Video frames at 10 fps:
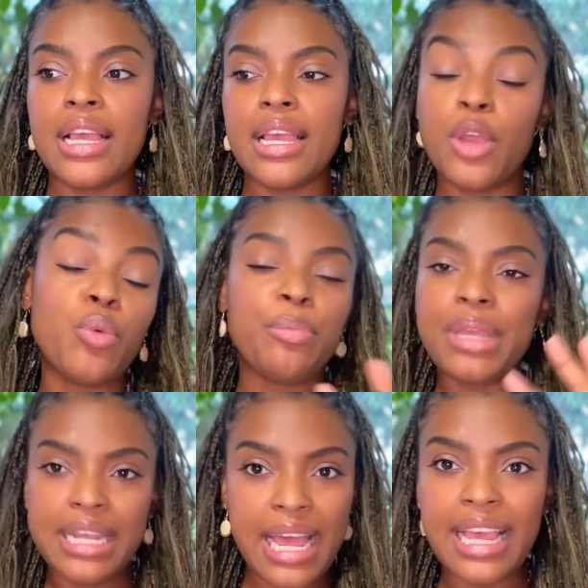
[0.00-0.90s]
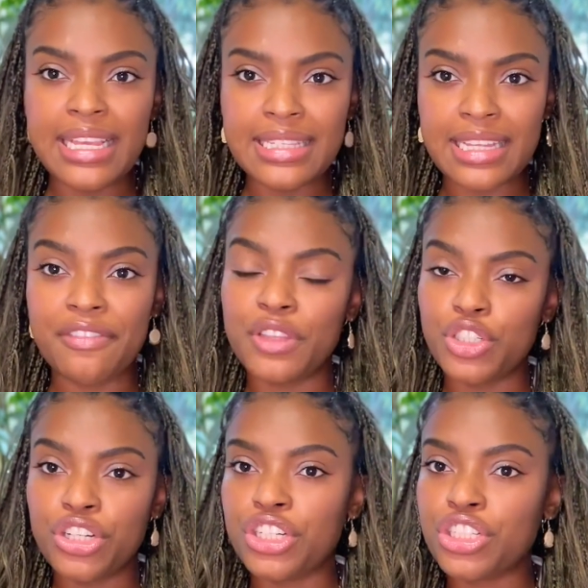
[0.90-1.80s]
it would be nice if the
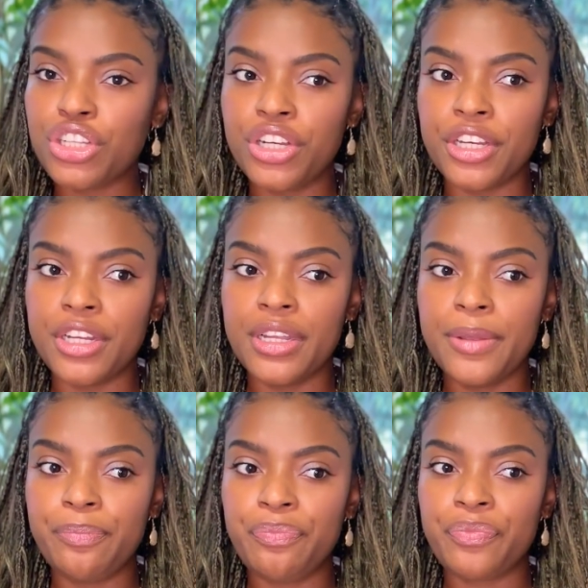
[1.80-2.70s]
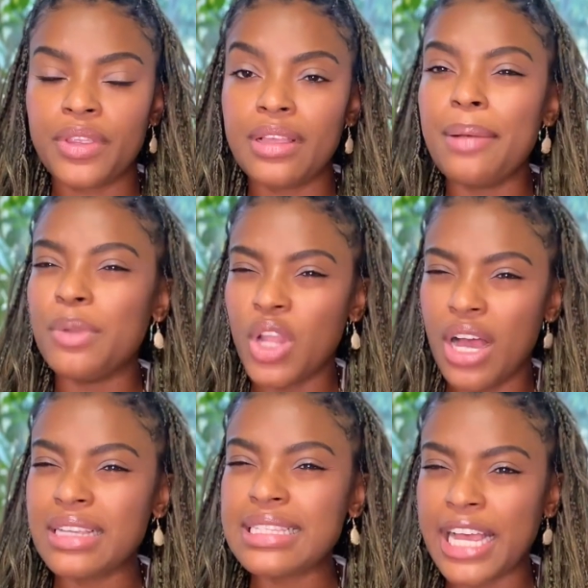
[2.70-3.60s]
church could come
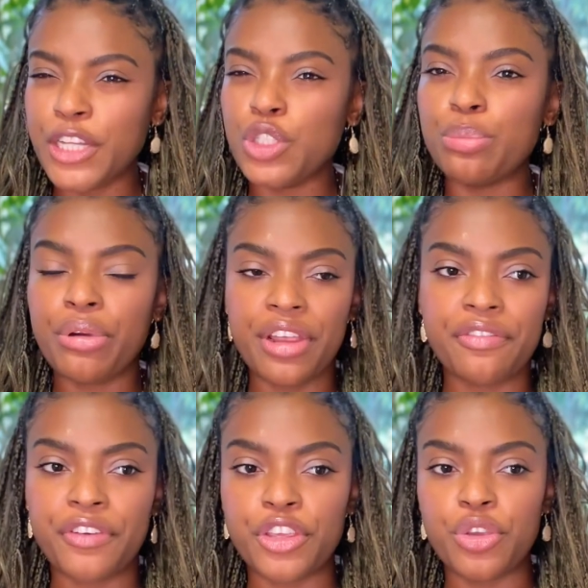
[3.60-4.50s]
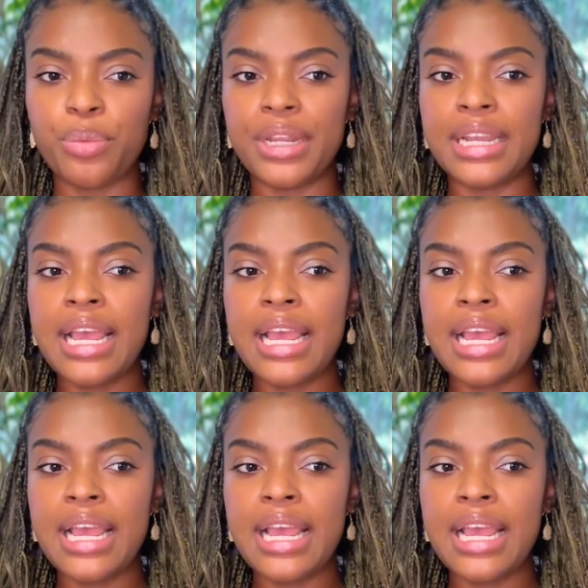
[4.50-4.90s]
alongside you, pray for you and